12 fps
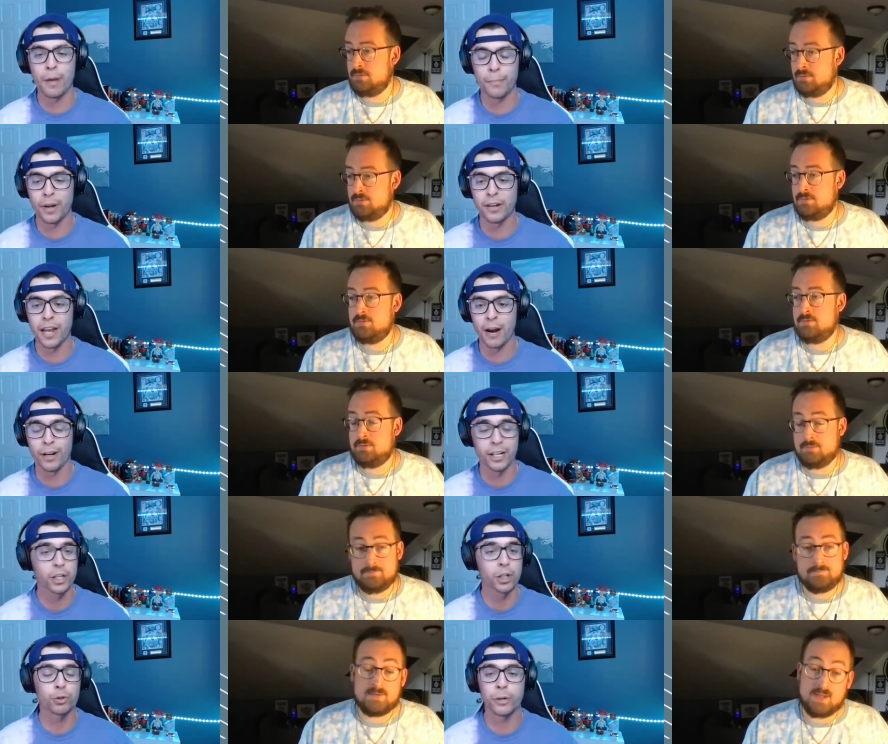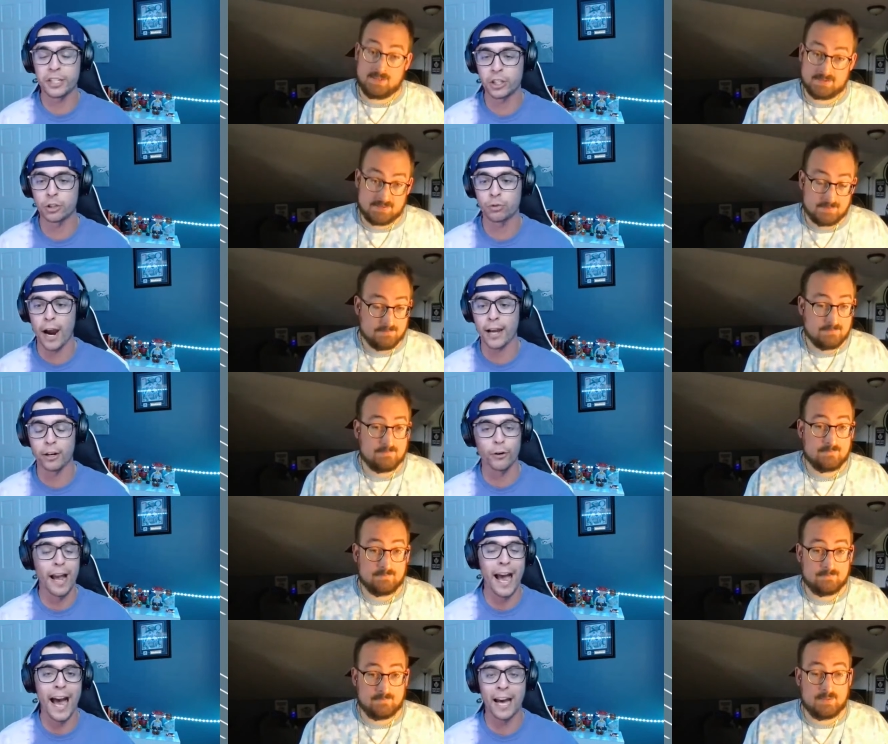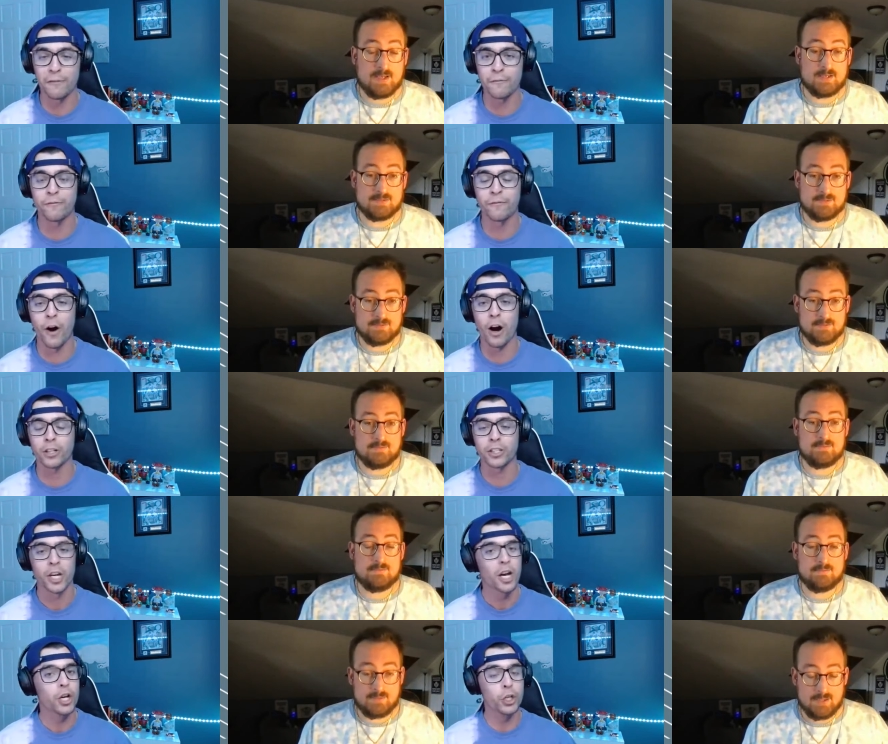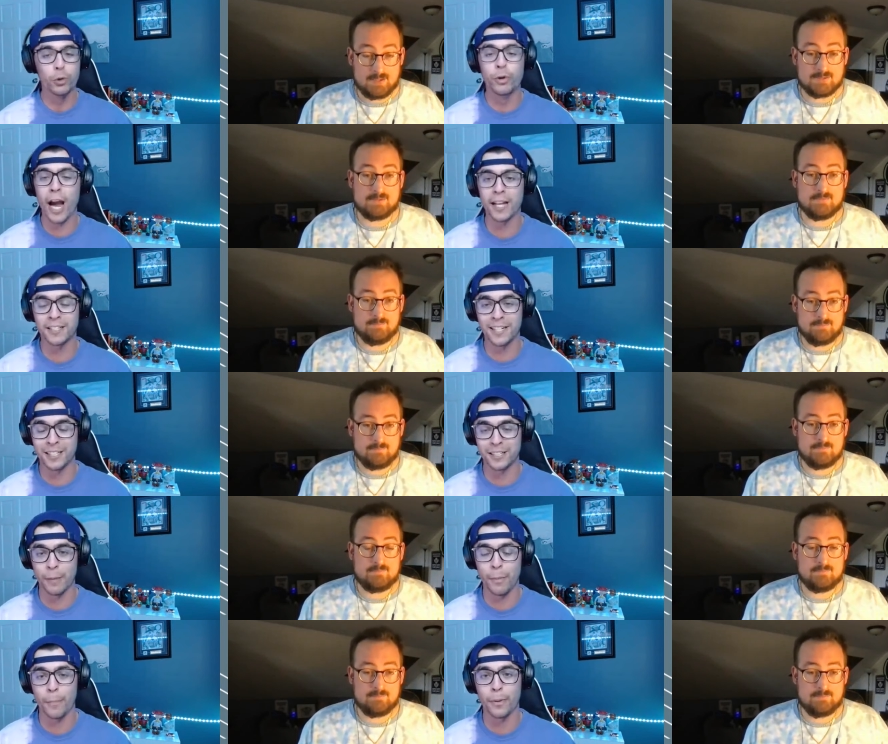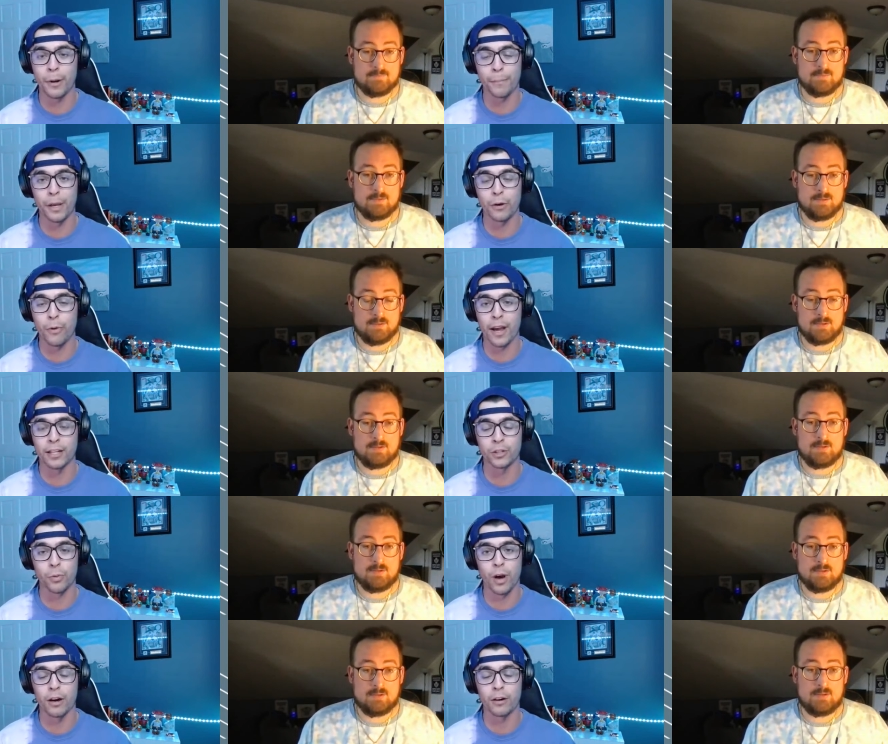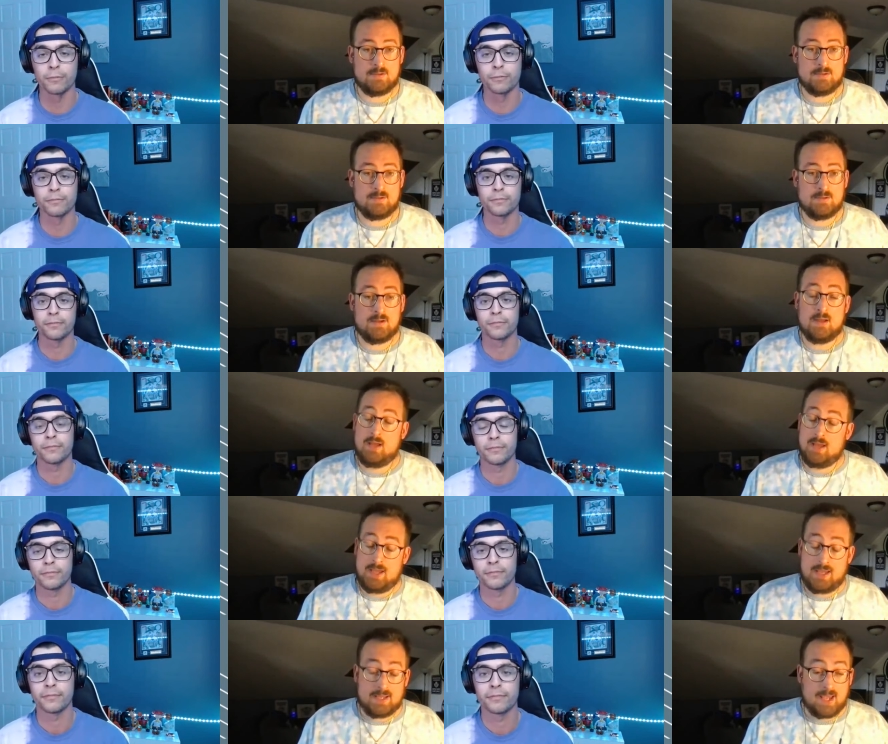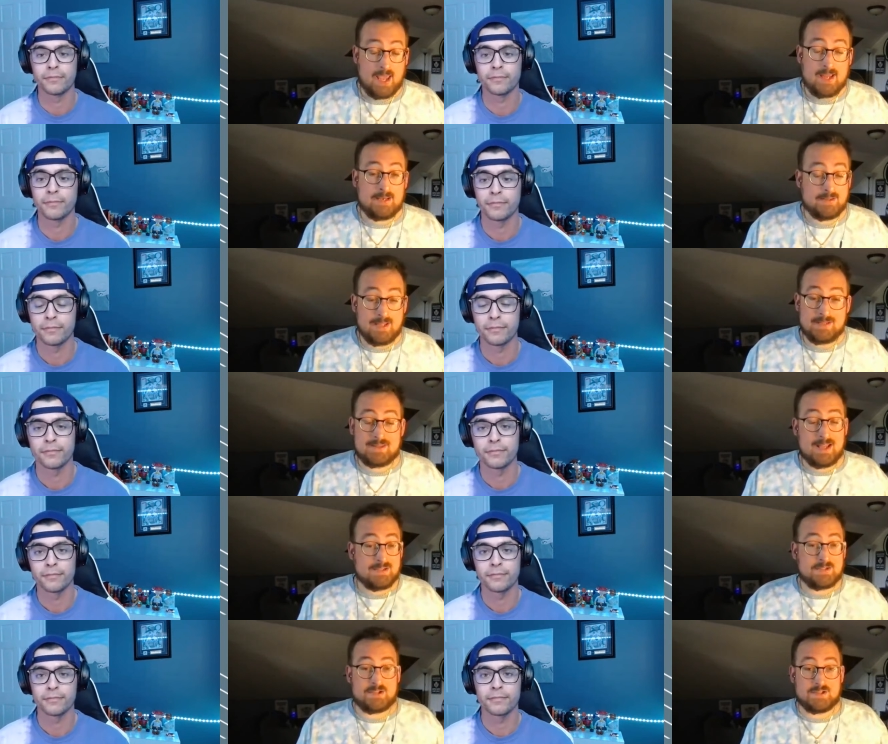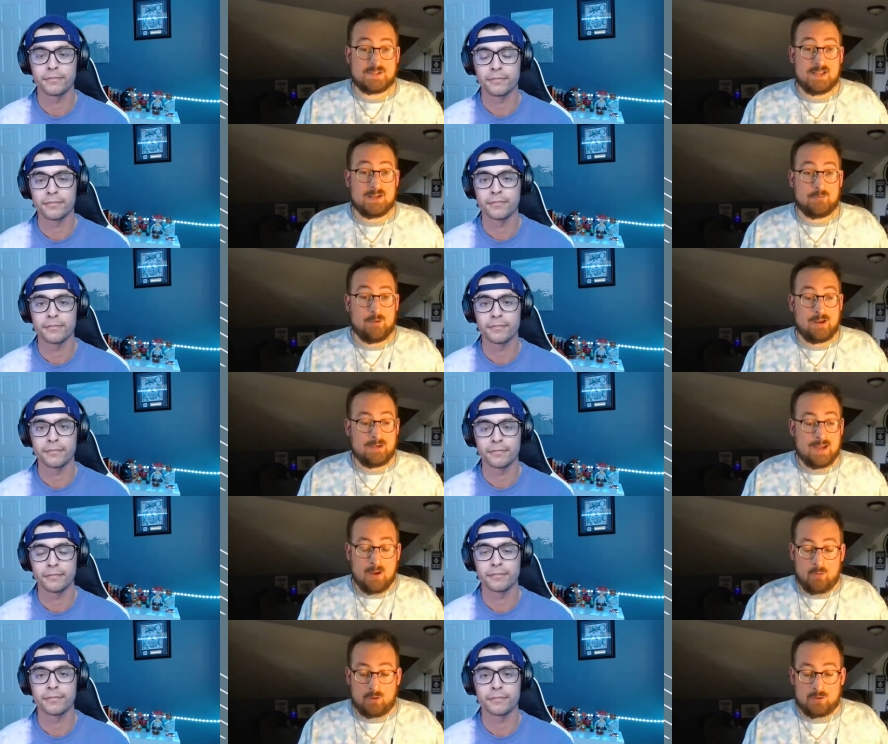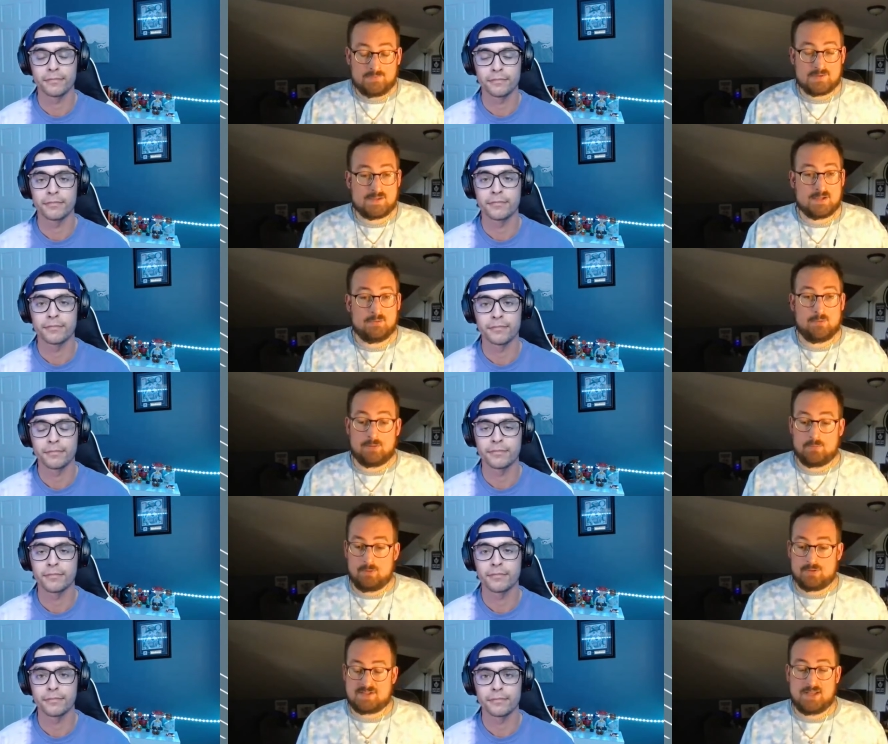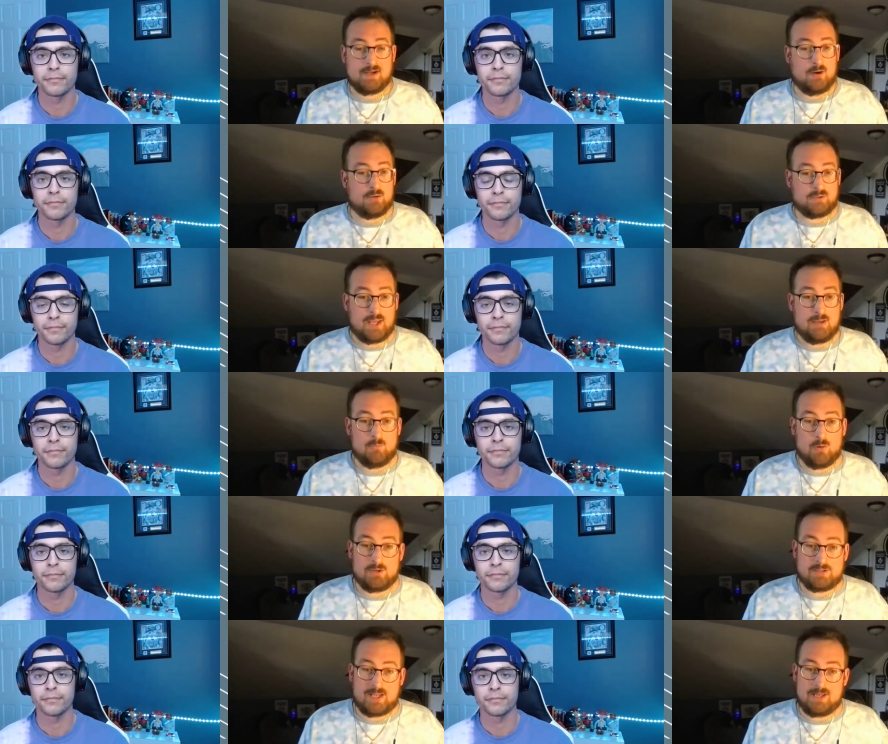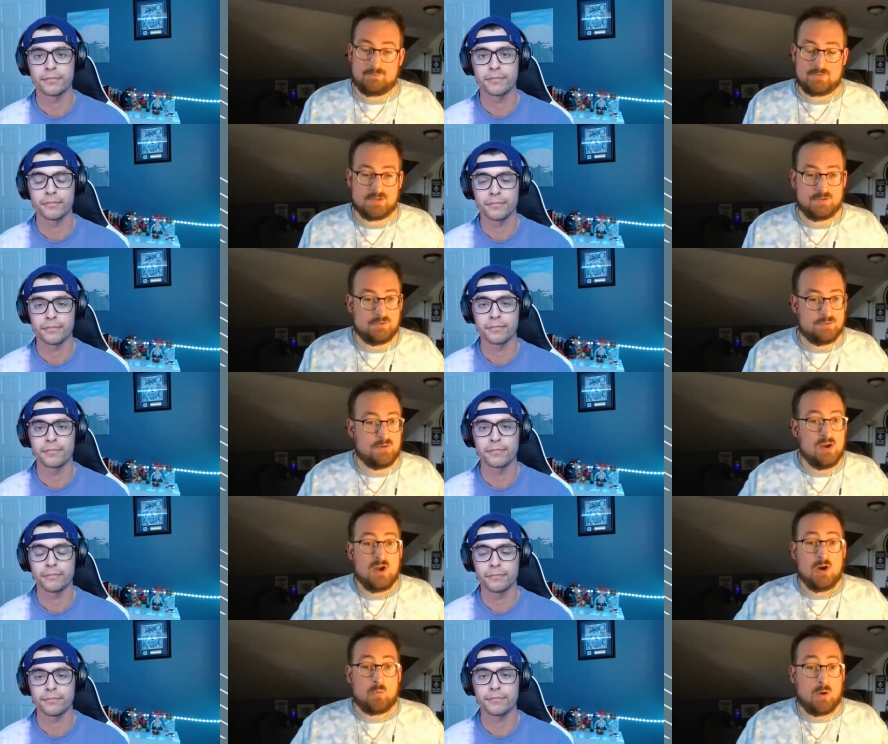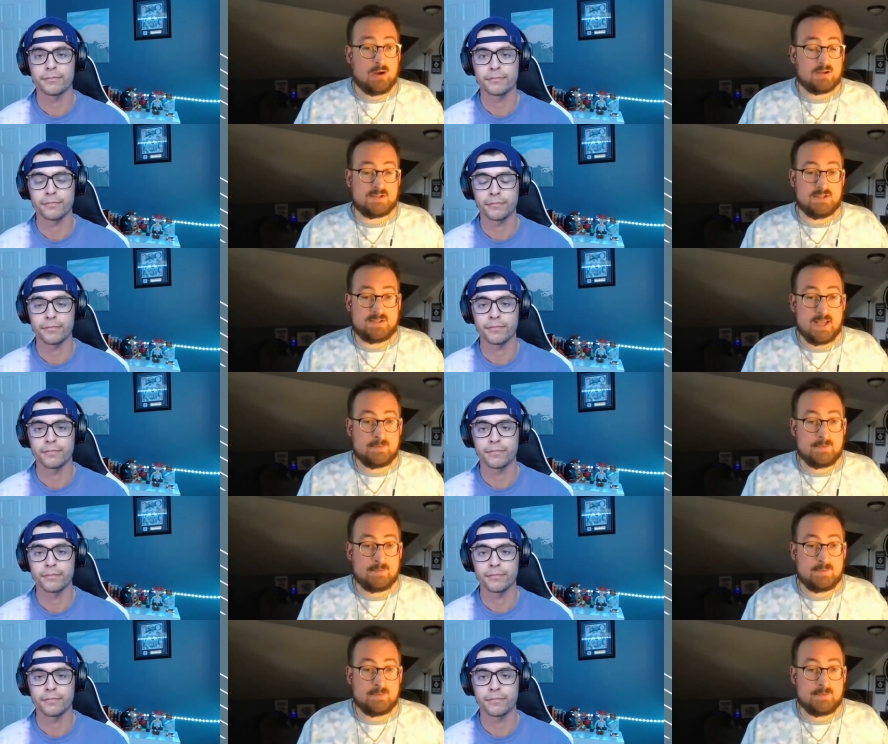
Speaker 1: Panarin, Chris yes. Kreider, Adam yes. Fox, yes. you guys need to step up in a big way as well.
Speaker 2: Hey, and that that's just it, right? Now all of a sudden, right? We were saying, "Oh, game 1, game 2, where's the depth